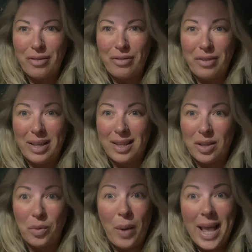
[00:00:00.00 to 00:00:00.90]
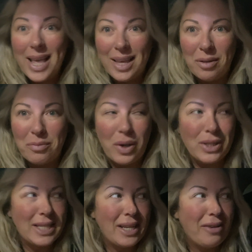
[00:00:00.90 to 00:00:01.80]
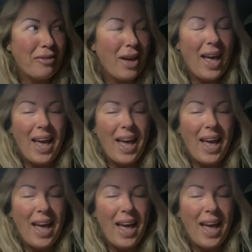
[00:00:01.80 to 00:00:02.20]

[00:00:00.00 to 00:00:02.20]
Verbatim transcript: feel awake and positive